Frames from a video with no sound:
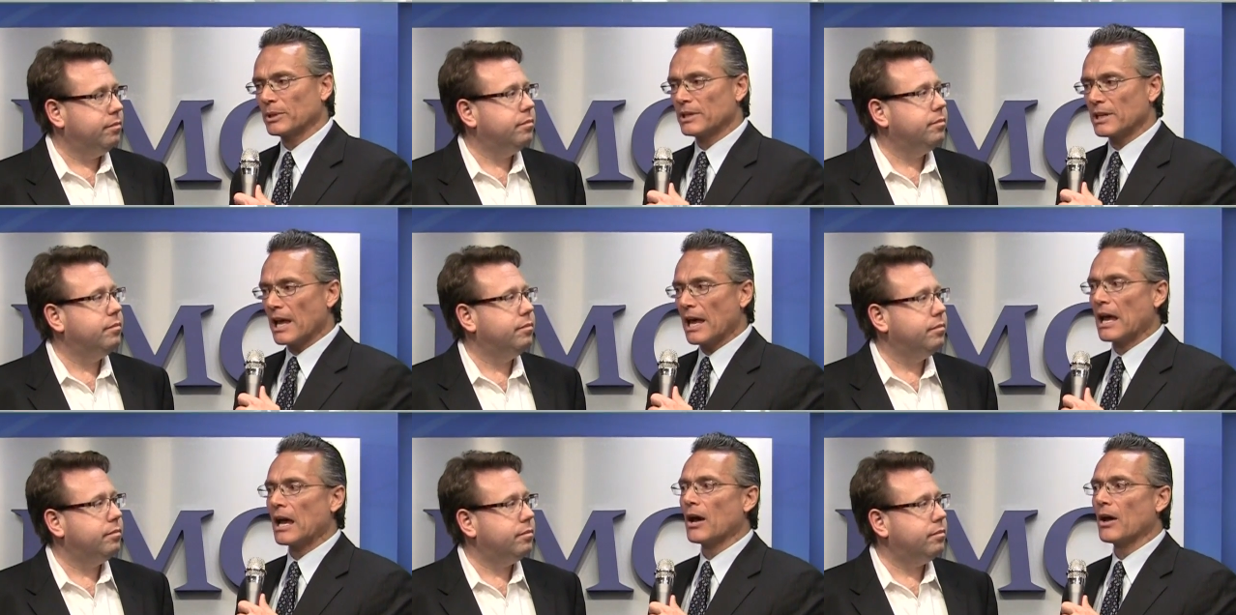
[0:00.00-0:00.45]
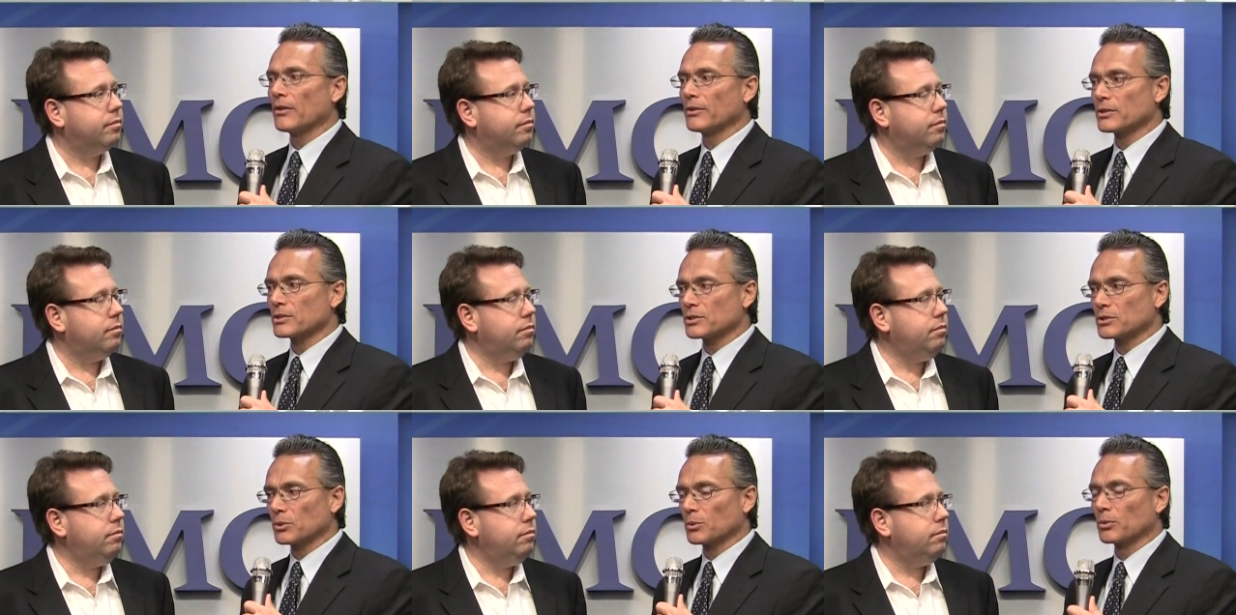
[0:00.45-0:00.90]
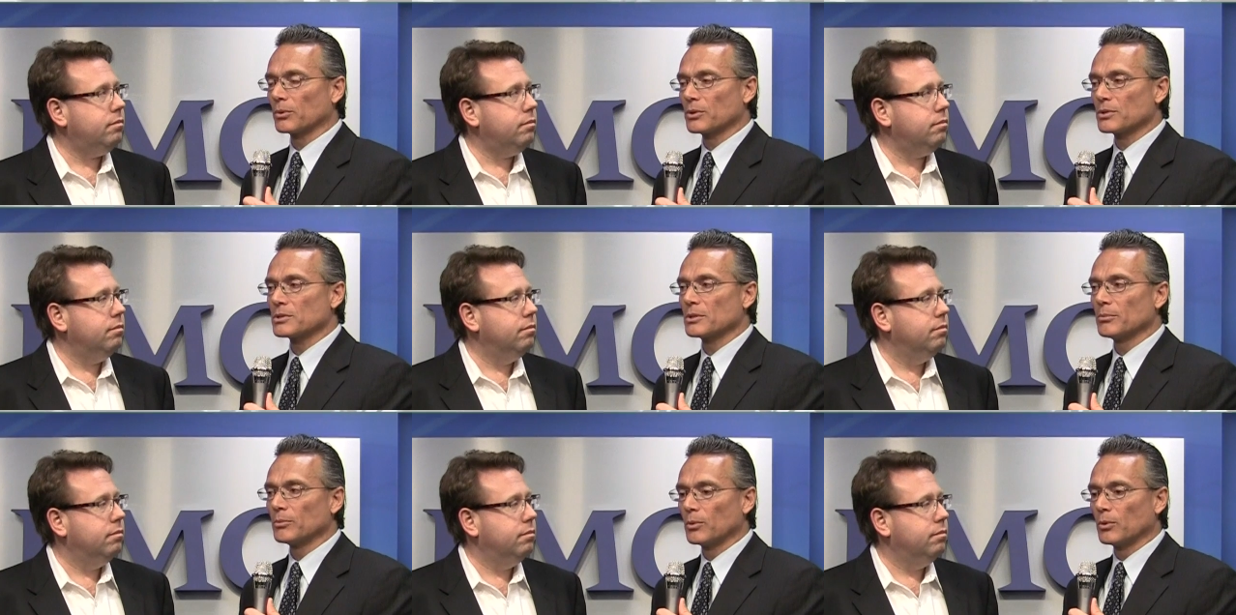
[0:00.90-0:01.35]
Speaker 1: But now the
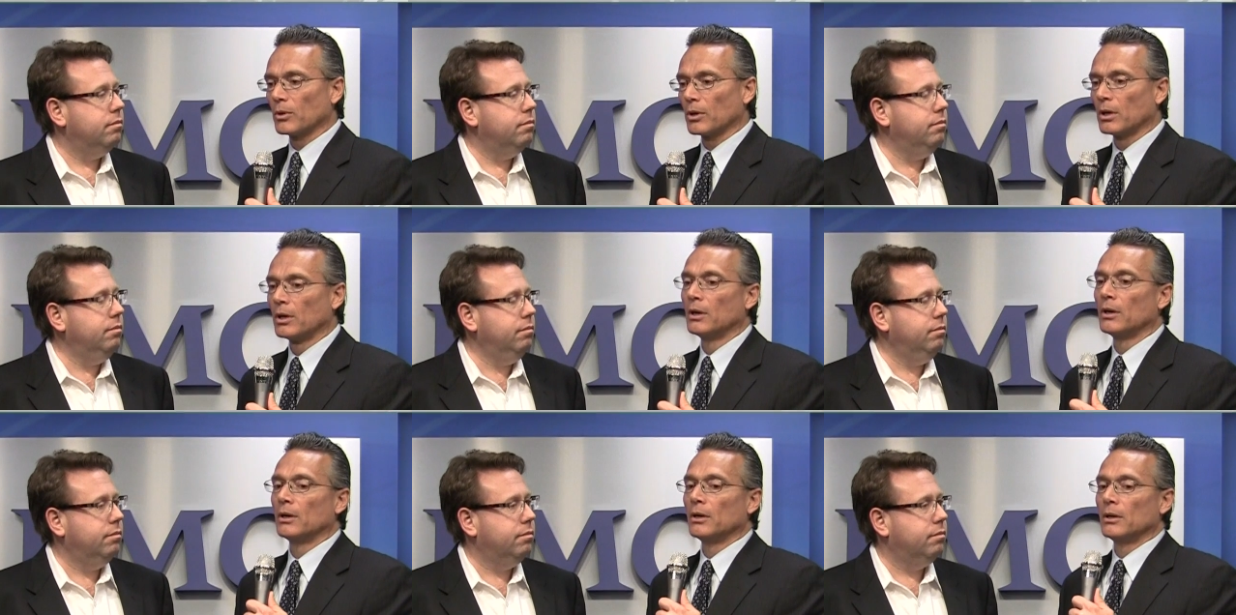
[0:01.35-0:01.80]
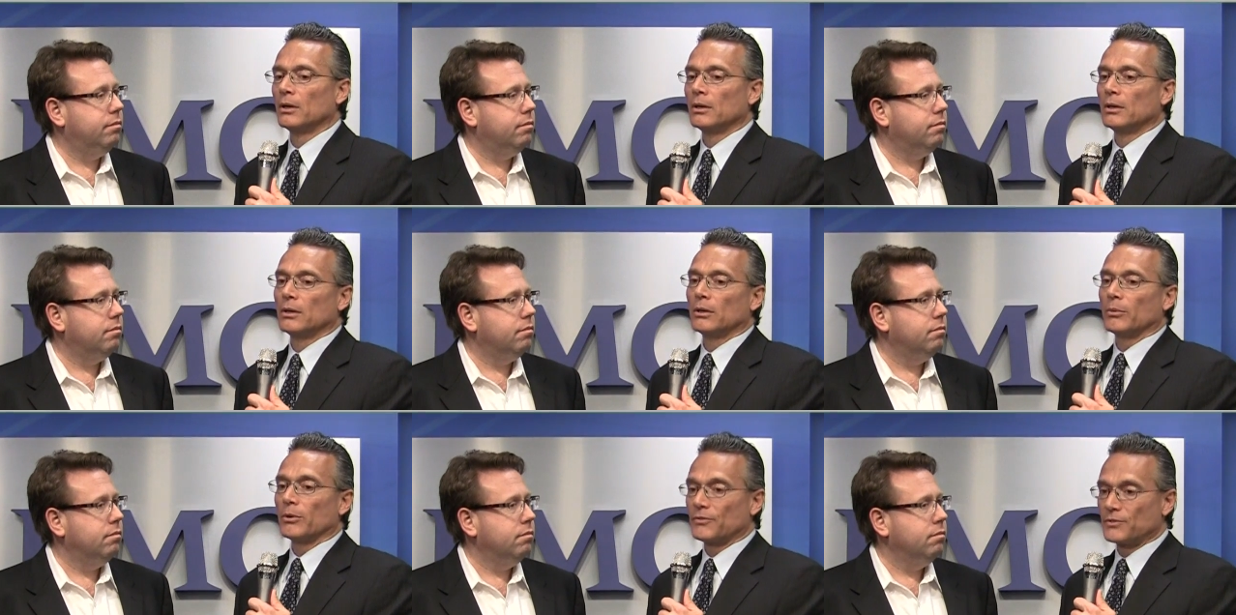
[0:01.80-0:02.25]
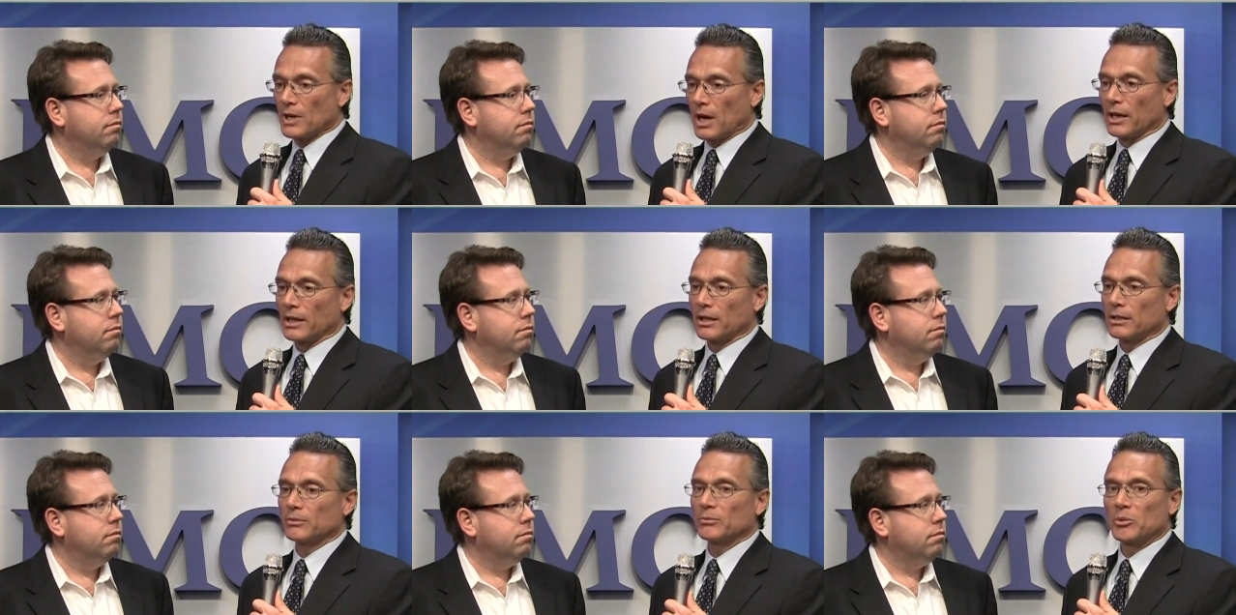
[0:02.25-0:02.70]
stories are more, we've
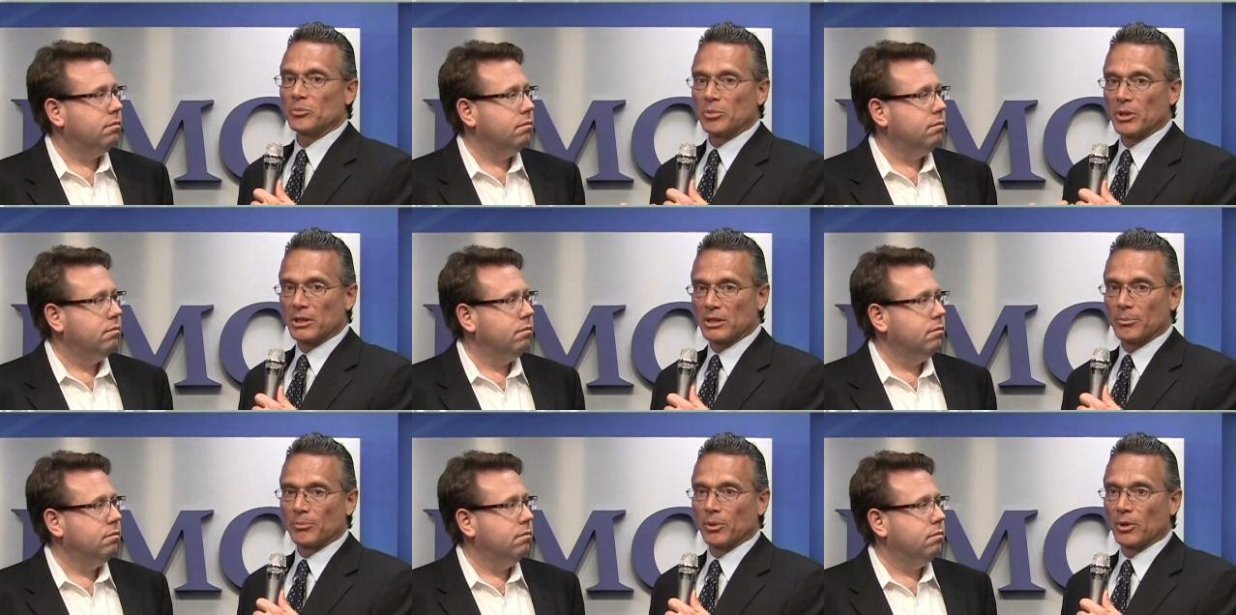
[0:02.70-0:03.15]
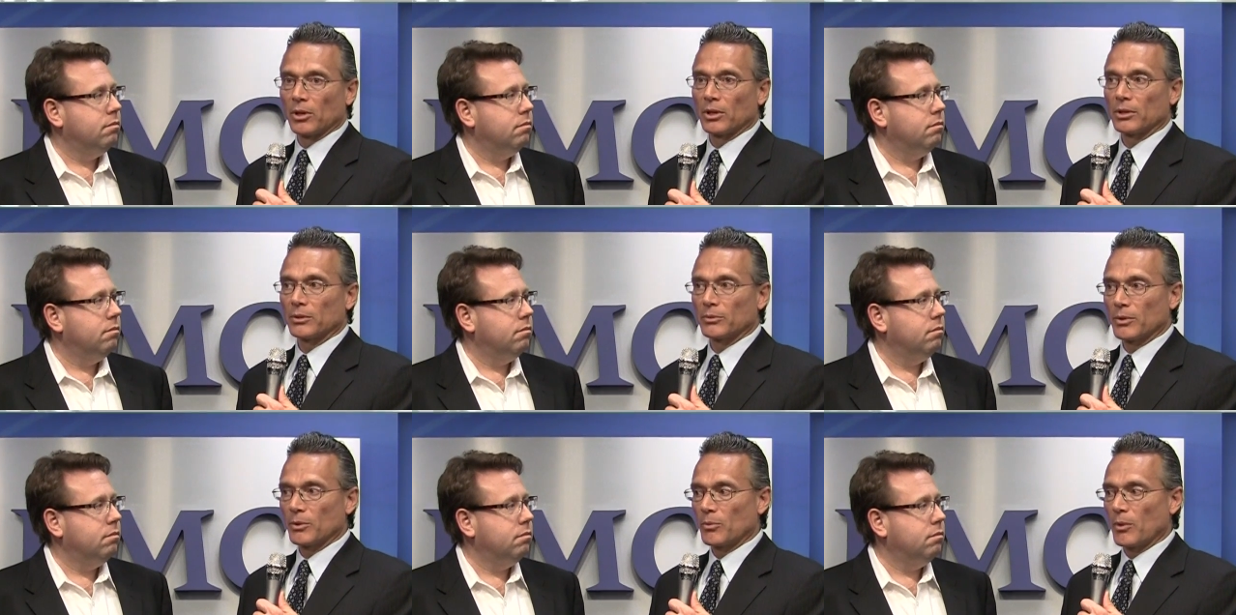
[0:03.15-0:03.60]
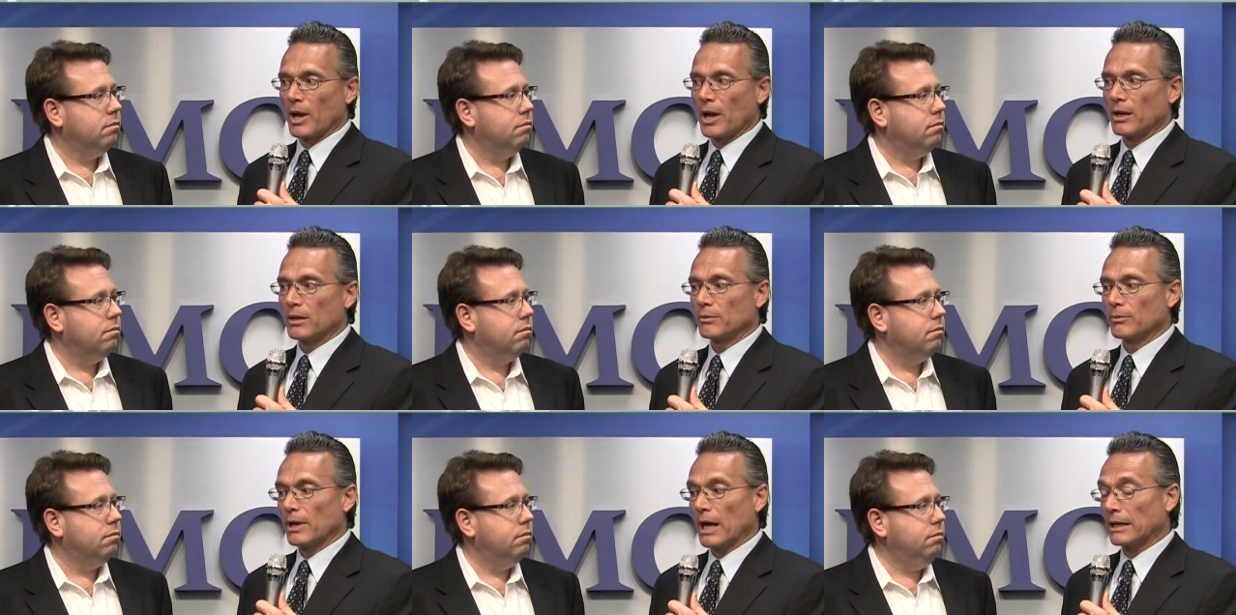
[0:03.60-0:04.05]
done it, we bit the bullet, we went,